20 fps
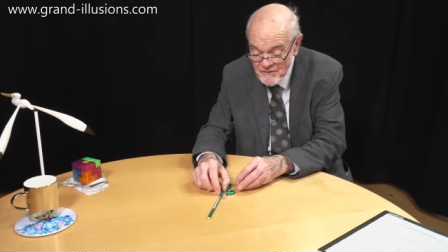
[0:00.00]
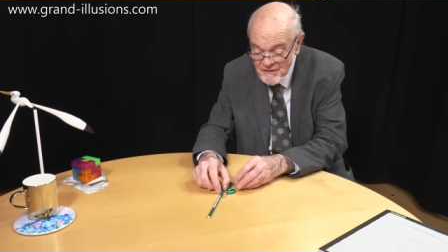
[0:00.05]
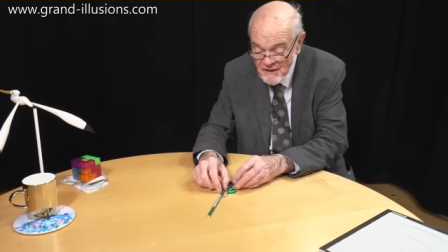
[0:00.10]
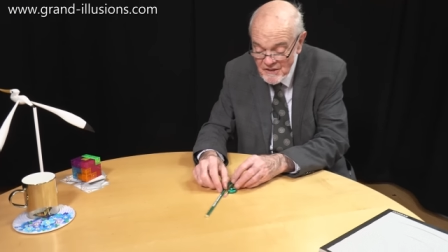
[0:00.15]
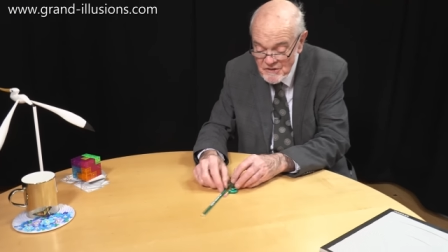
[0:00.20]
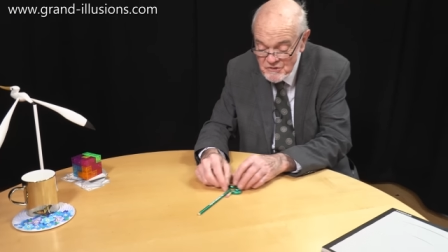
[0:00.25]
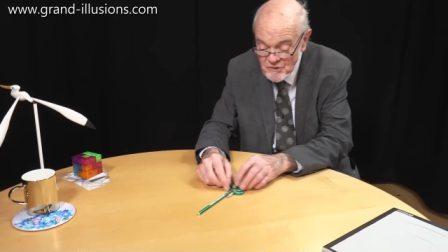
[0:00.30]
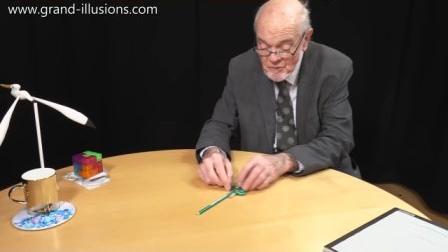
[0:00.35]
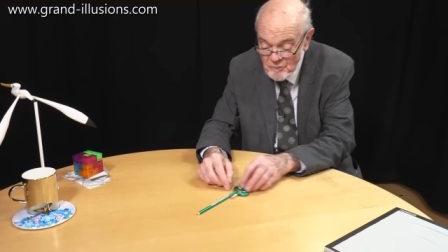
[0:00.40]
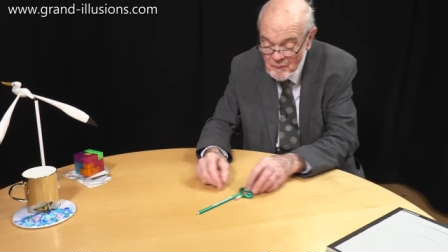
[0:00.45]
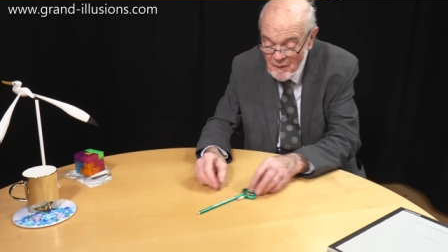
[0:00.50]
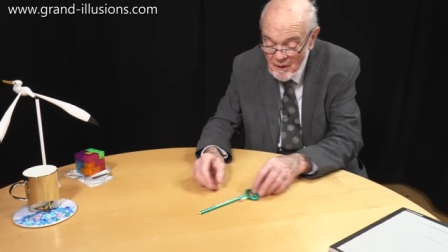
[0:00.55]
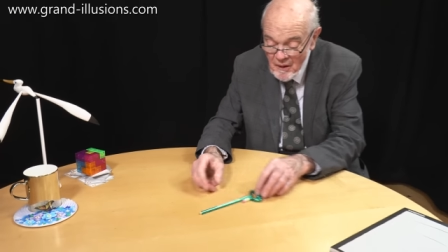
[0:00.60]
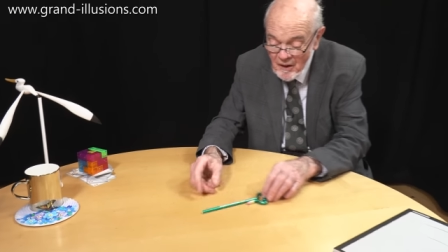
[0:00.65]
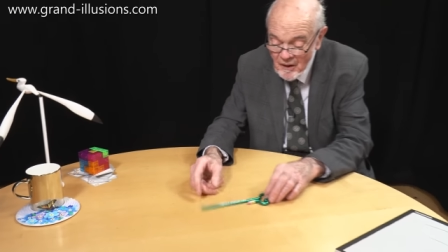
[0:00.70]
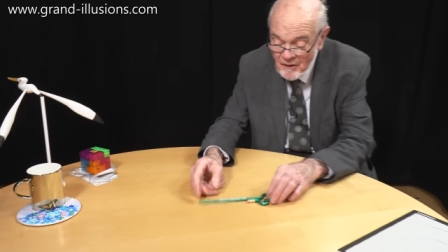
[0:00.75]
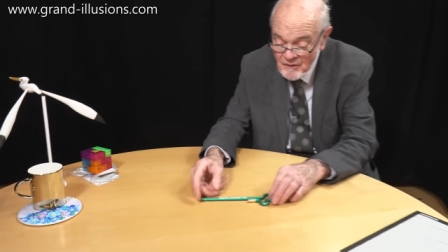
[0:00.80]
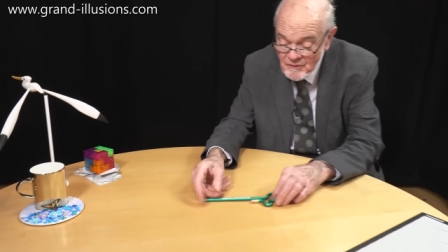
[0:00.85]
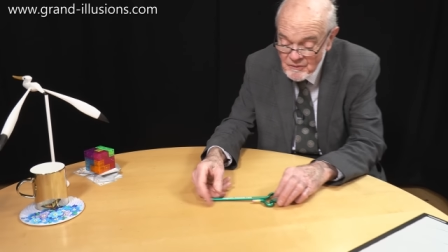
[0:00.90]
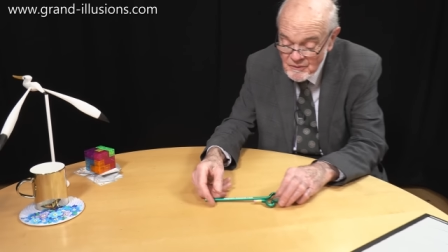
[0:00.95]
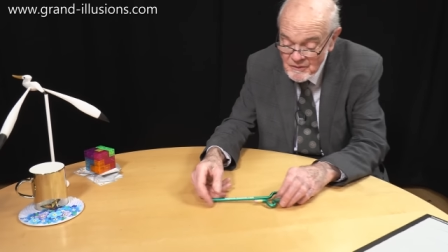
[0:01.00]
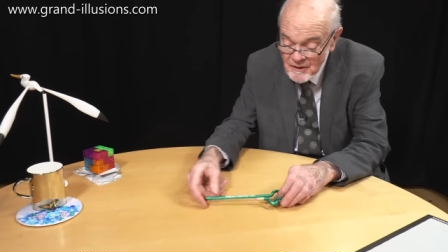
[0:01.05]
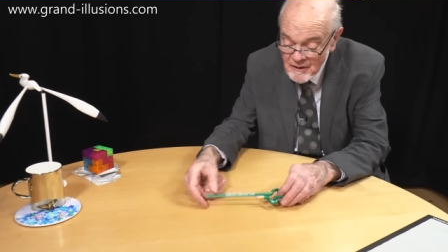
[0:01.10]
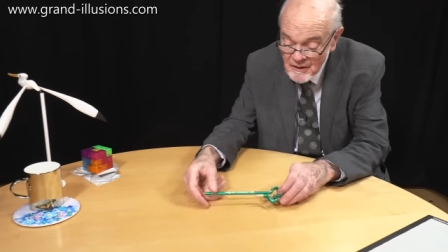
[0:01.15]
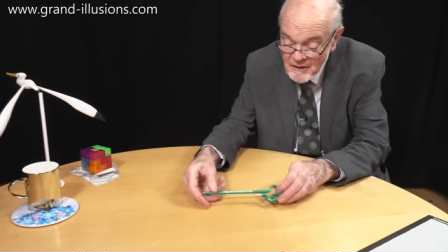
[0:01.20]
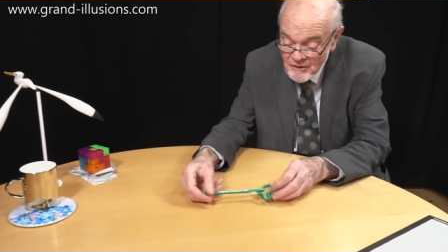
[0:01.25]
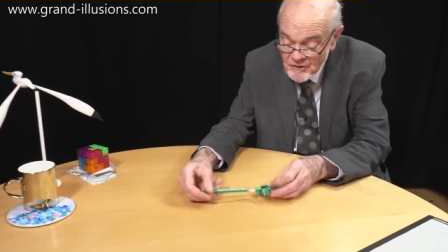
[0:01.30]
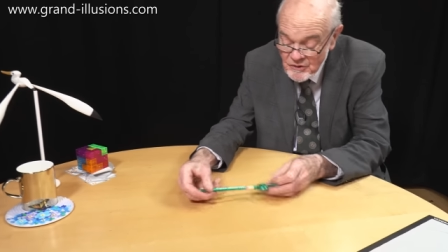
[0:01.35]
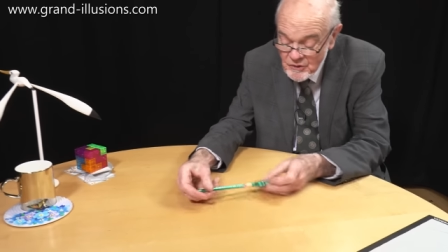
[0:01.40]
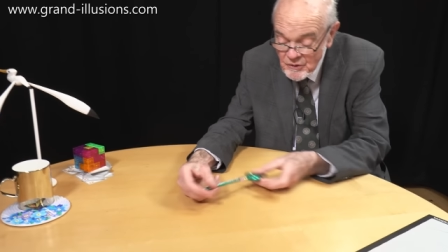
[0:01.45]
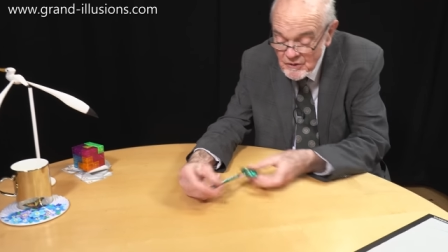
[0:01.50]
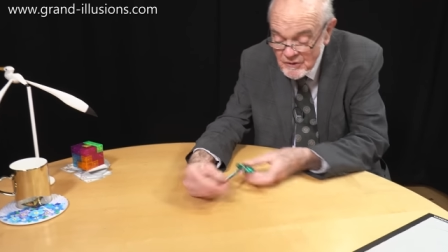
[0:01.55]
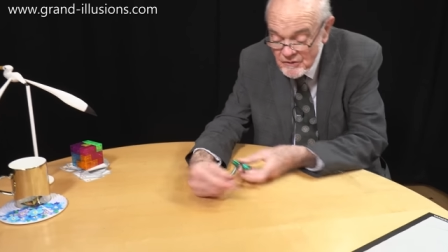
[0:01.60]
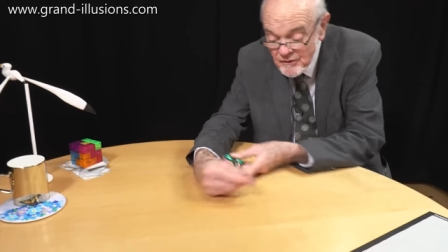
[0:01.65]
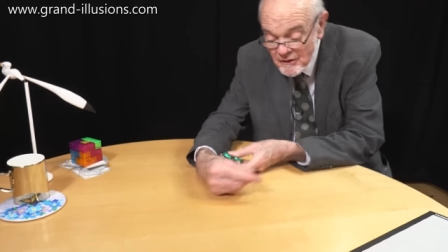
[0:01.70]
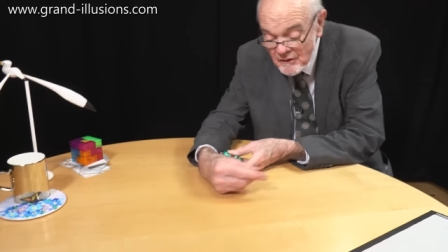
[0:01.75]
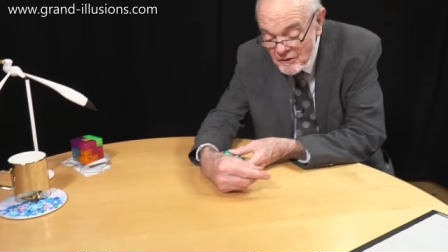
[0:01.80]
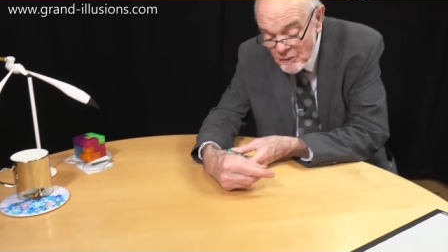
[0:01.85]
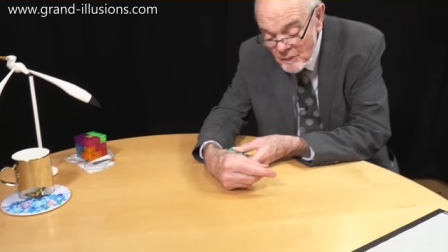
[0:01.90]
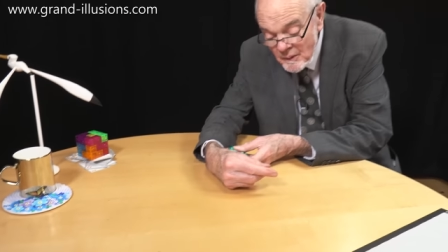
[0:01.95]
national park,
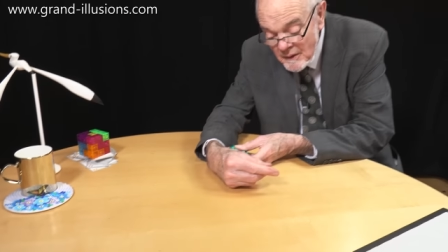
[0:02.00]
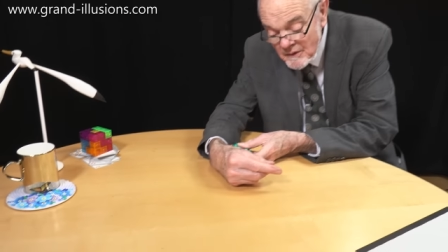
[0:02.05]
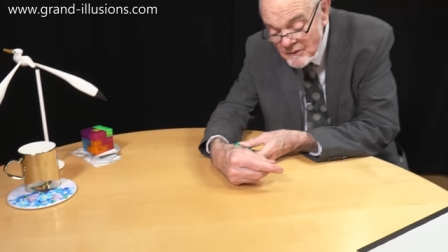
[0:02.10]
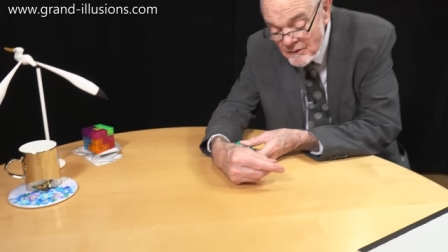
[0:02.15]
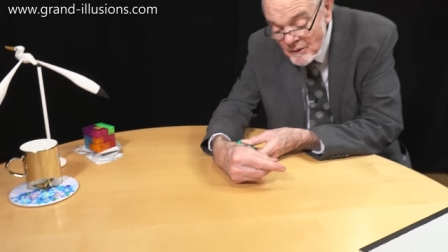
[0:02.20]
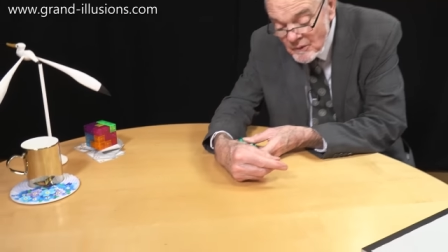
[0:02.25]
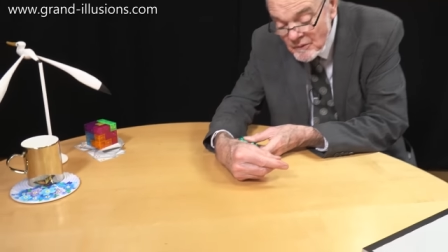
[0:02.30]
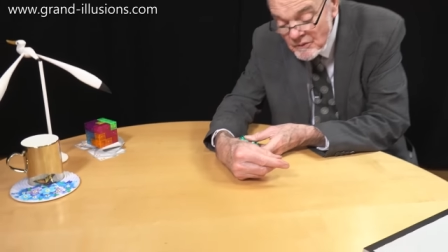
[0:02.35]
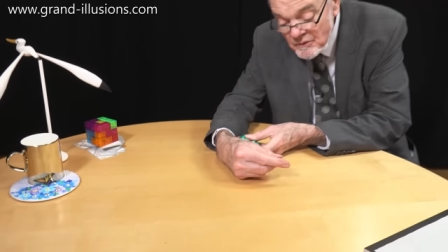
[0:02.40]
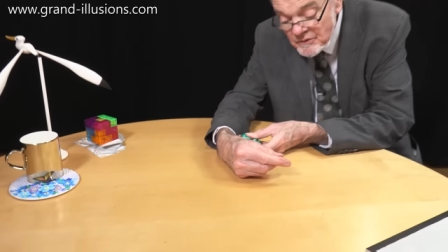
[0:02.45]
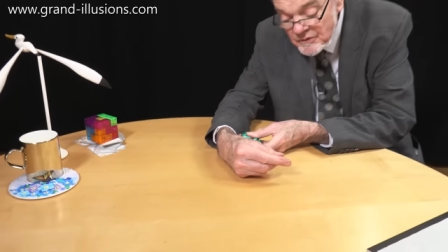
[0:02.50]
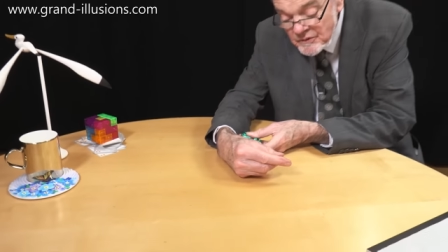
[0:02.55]
Seguero,